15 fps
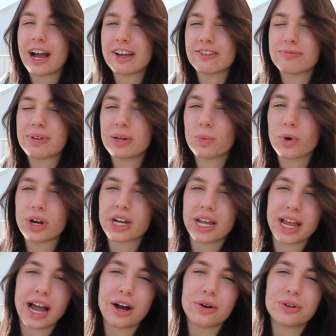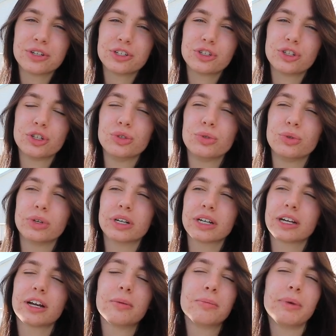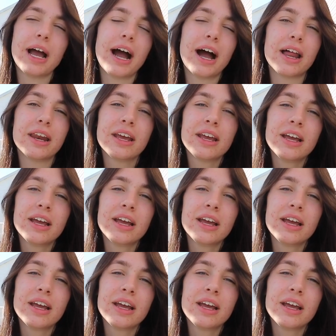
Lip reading: I've been working out to combat